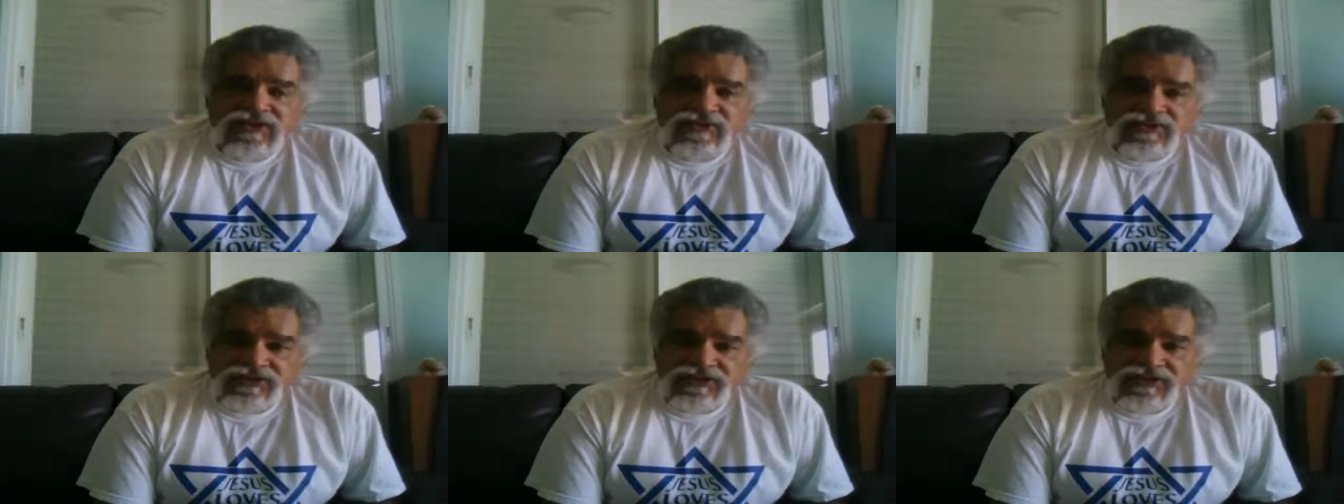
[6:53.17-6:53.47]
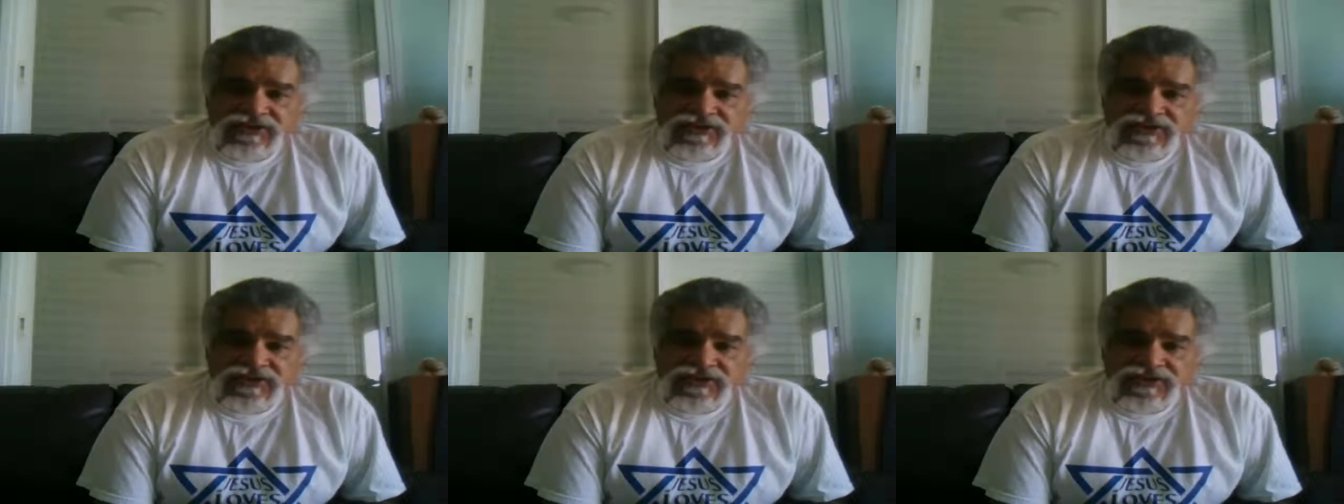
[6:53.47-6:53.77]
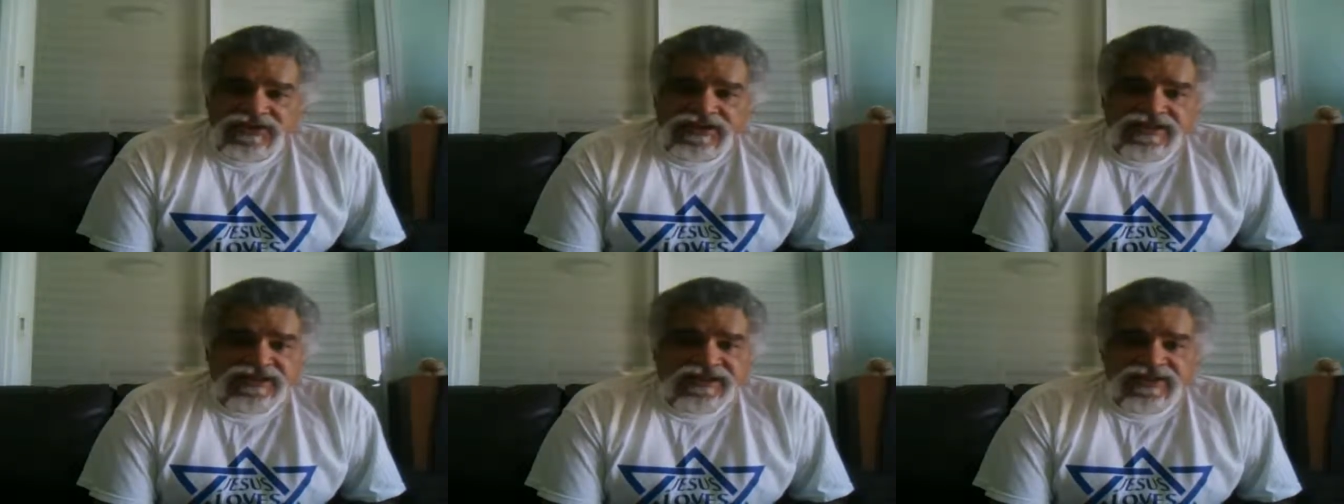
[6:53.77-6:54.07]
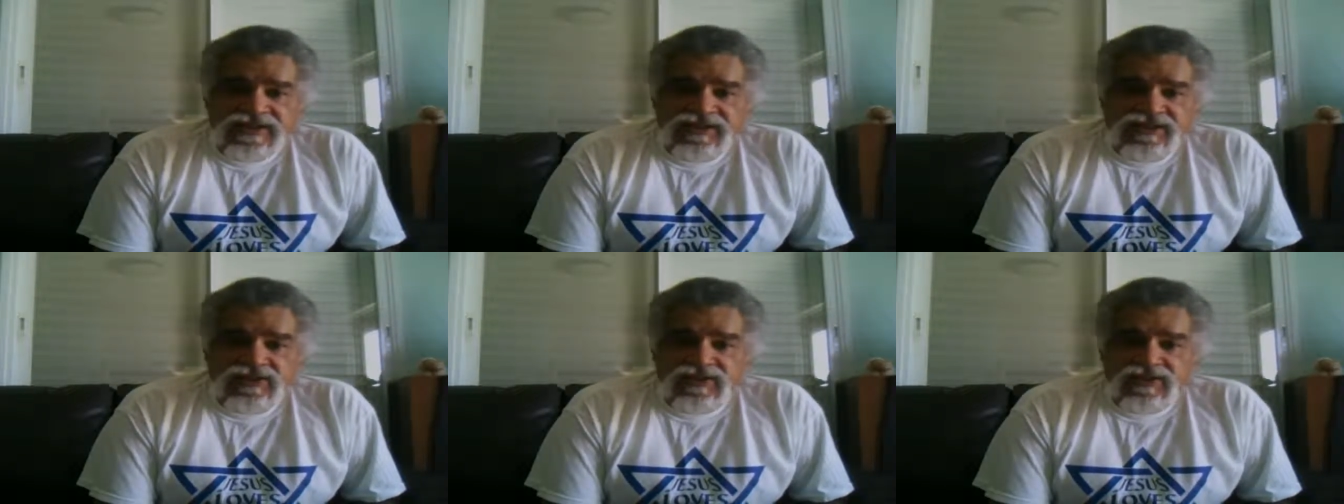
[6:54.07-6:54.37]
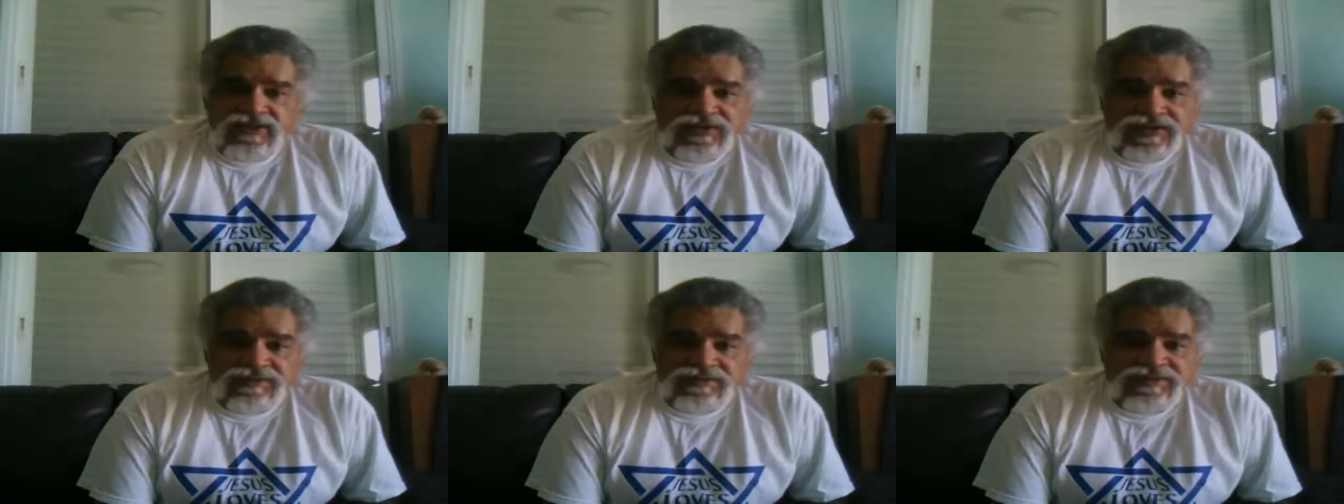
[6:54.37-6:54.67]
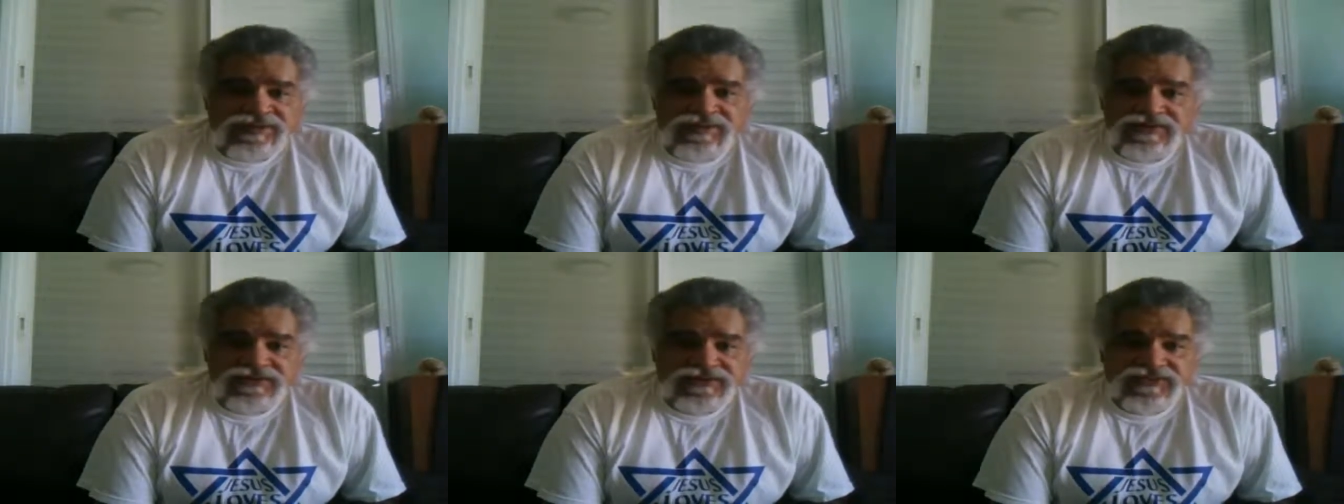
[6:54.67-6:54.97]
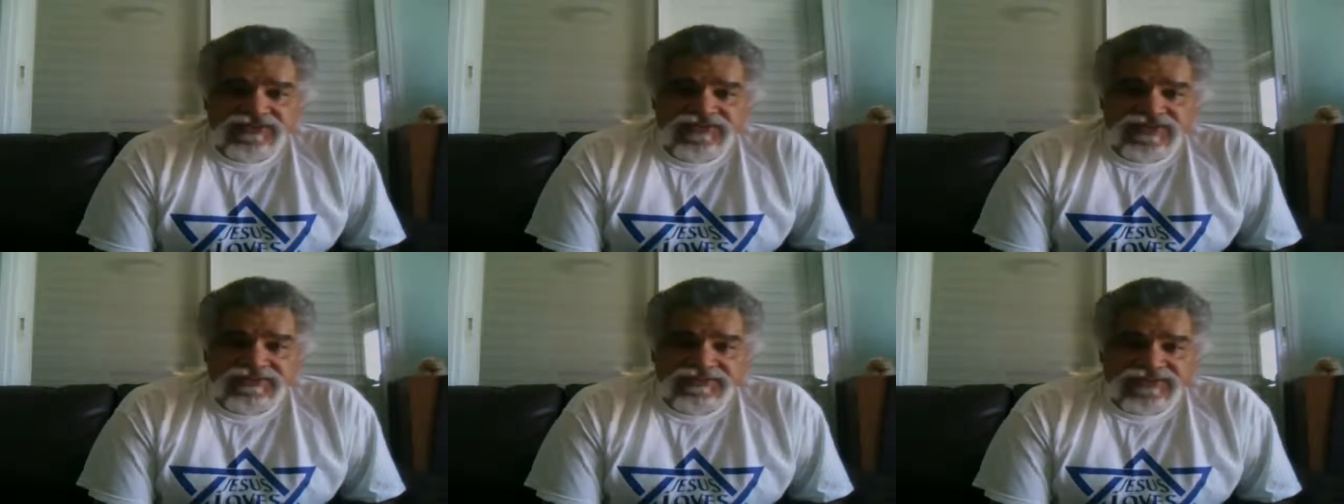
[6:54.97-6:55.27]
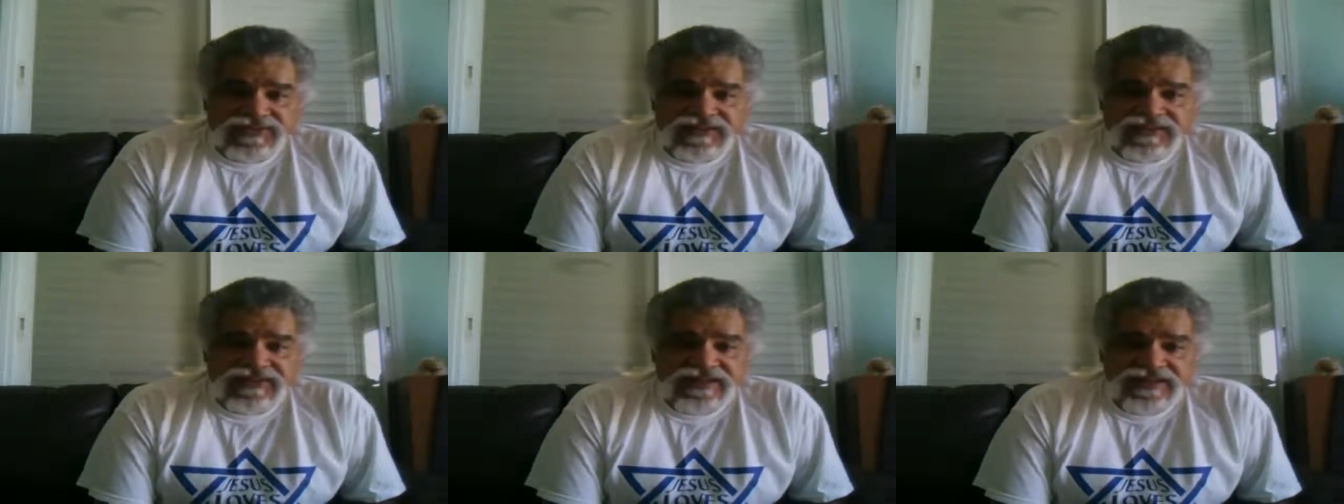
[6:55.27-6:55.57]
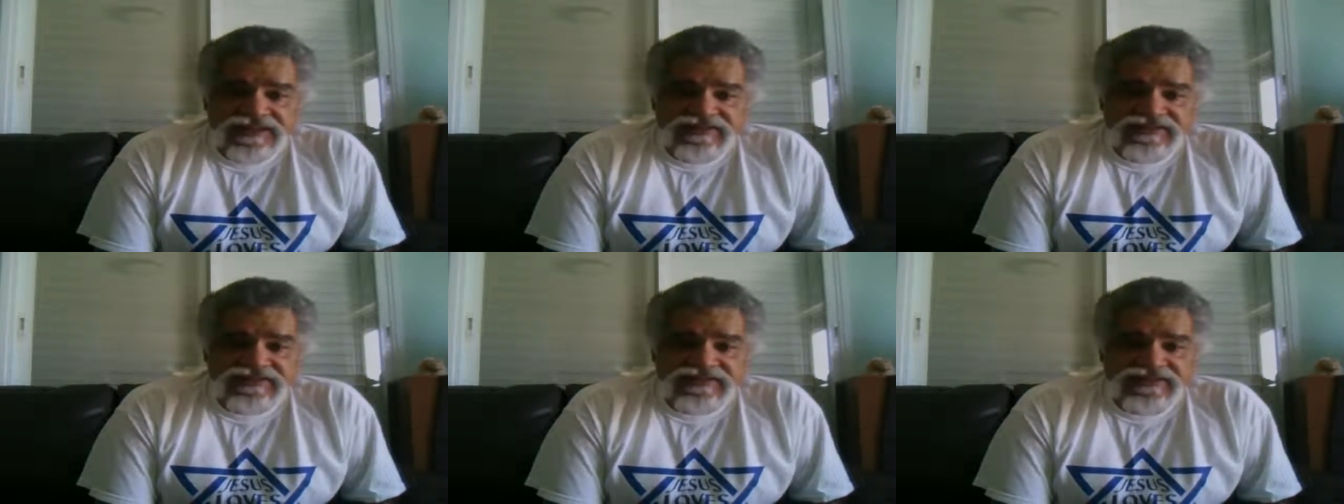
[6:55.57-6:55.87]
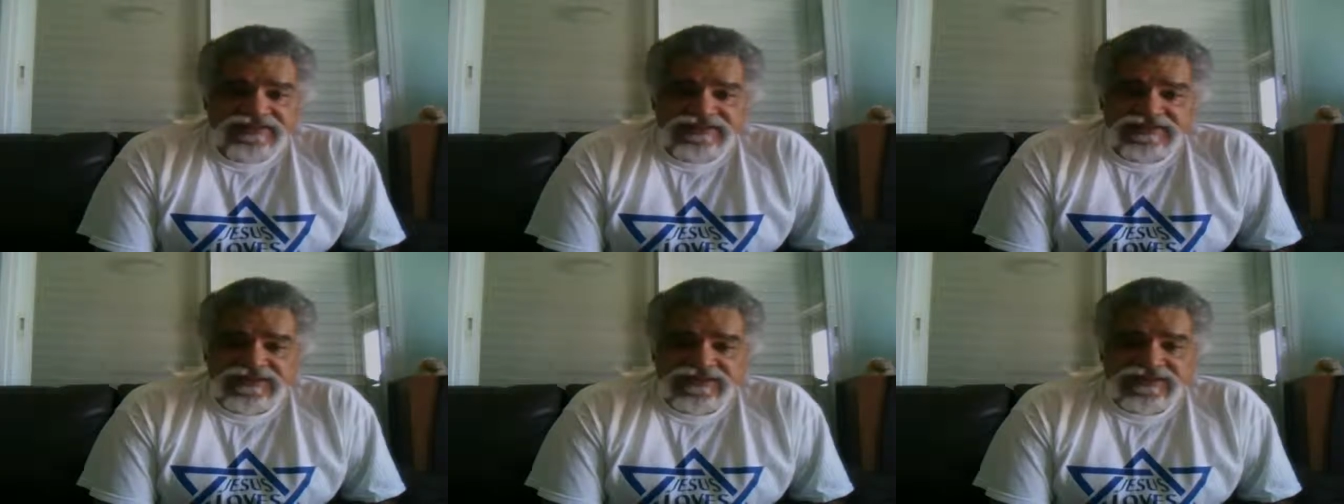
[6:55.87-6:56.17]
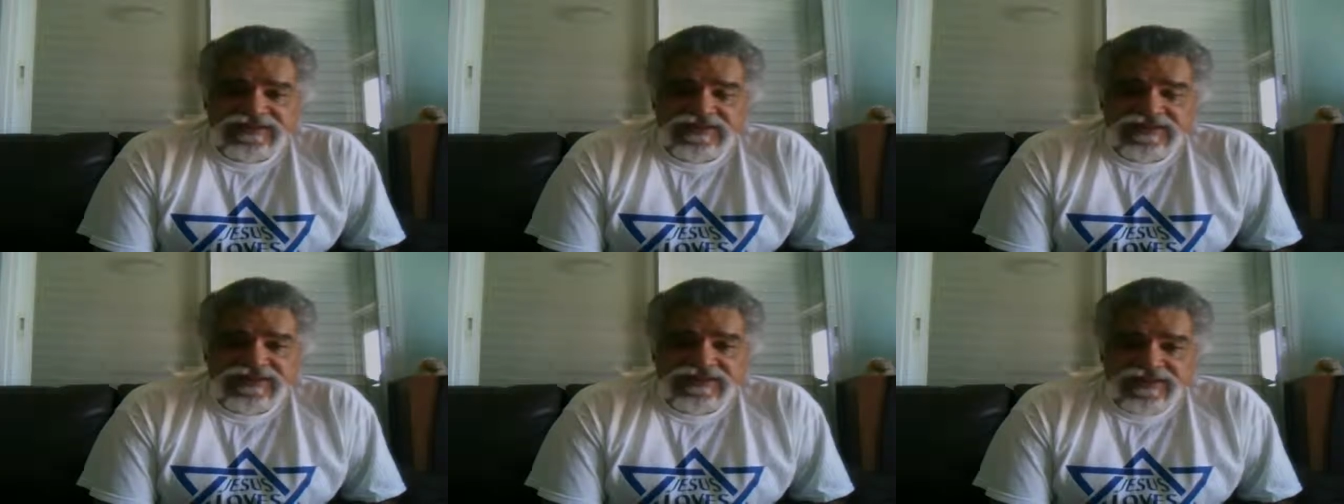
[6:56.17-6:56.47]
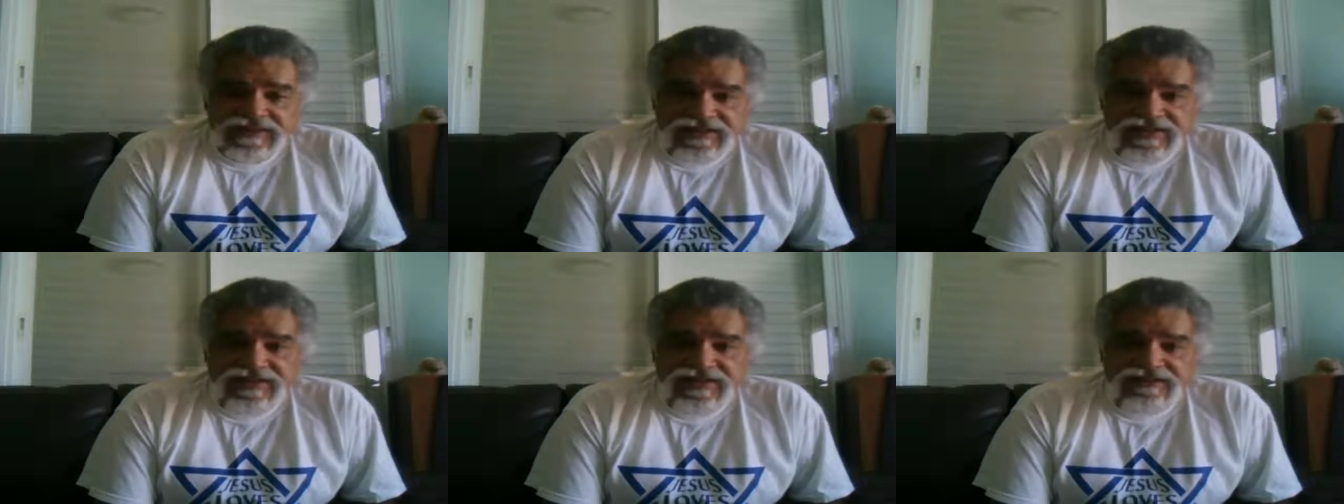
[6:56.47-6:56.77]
start out good and get caught up into something that's